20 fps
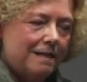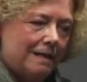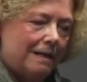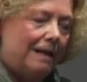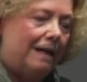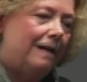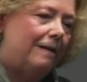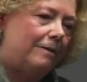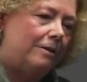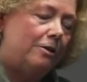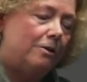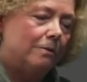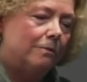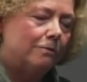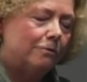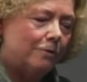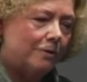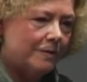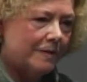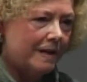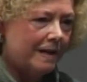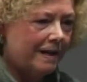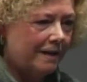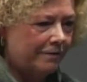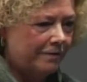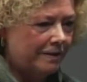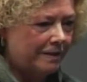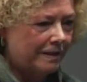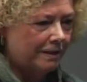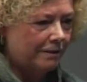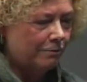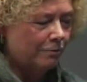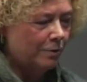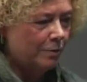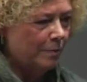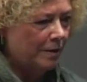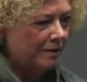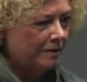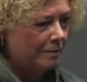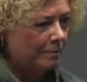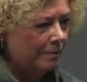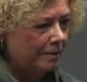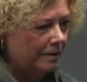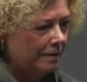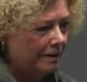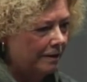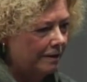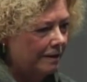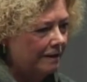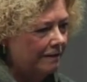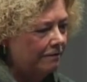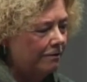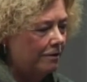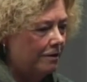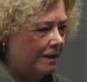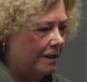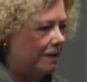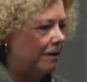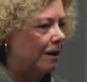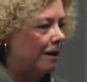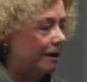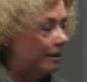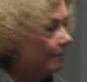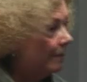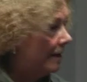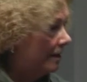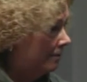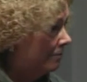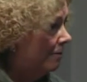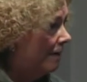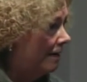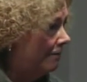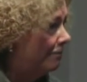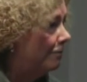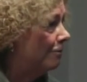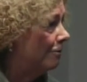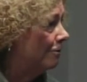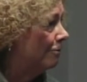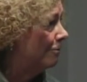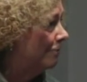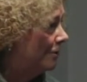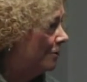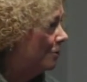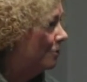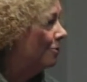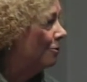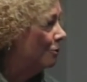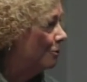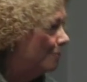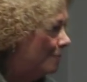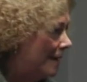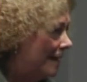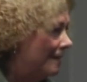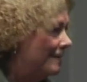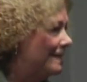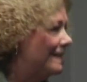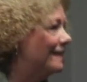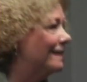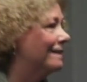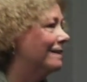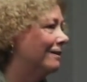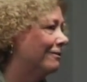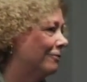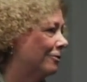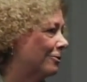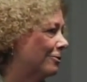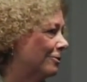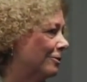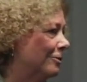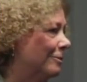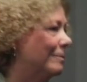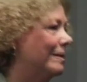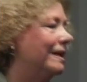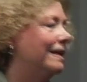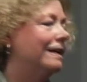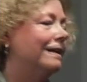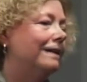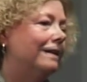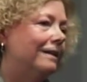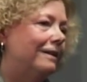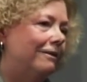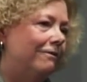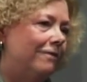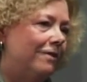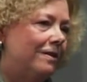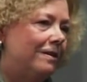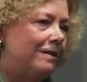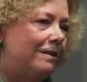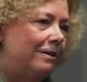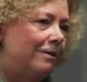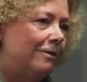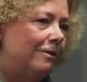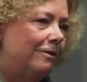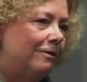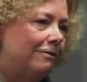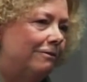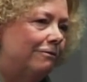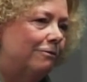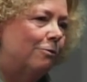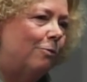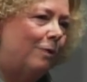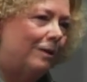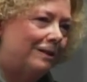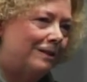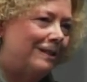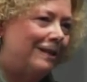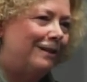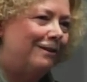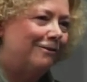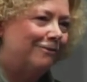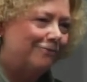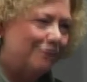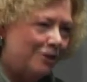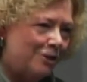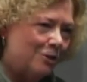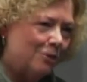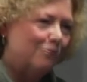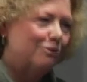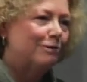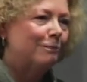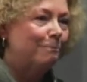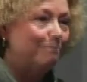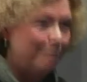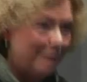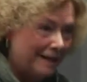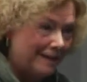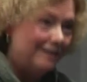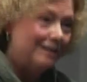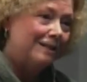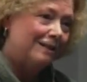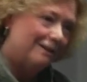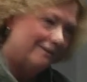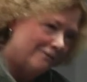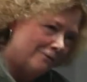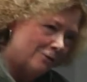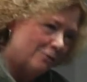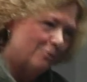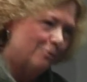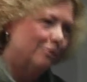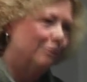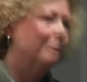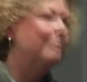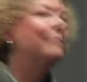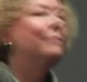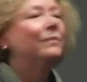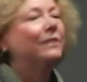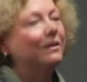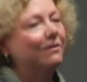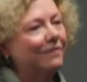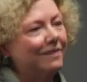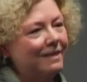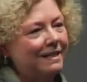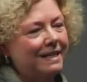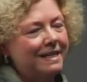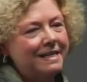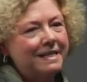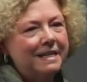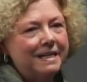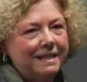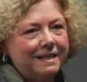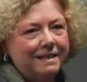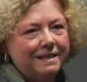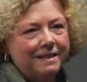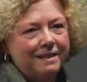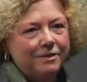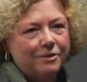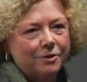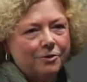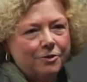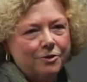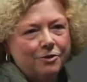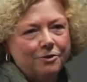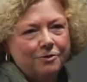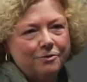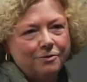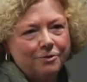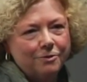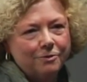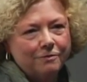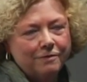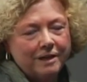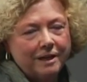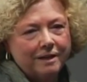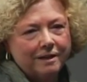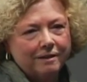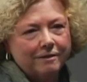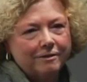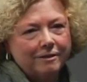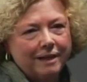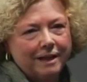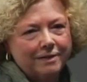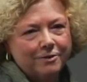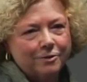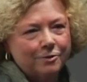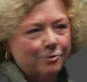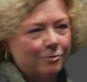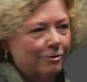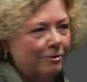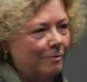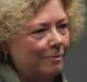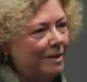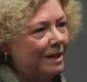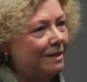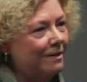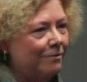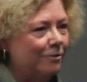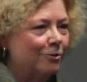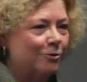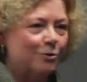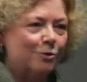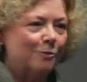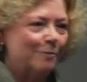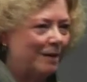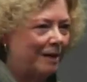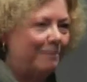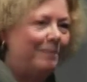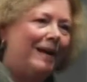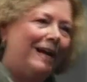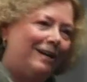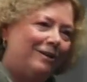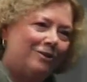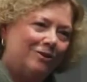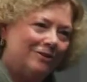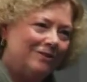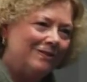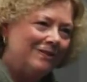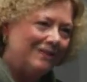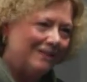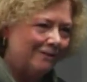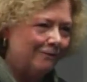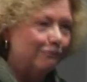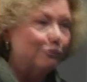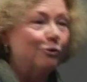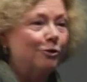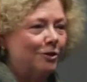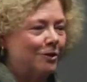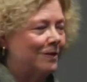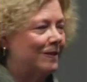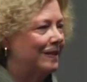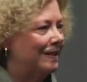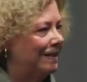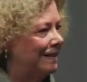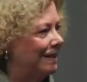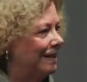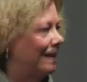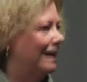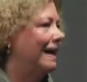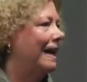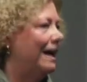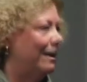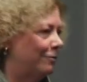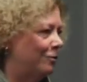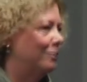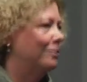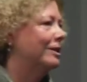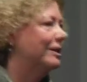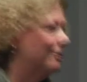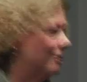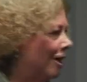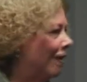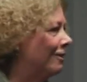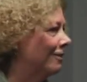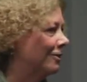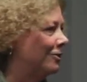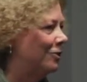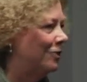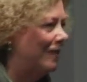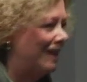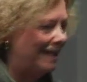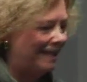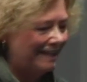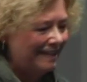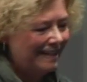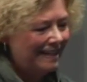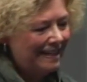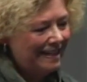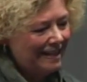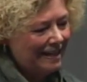and of course I have to take responsibility, given the autobiographical research bent of the group, given the narrative qualitative research bent of the group, given that these are students who have taken classes with me and those are my passions, of course I have to acknowledge that.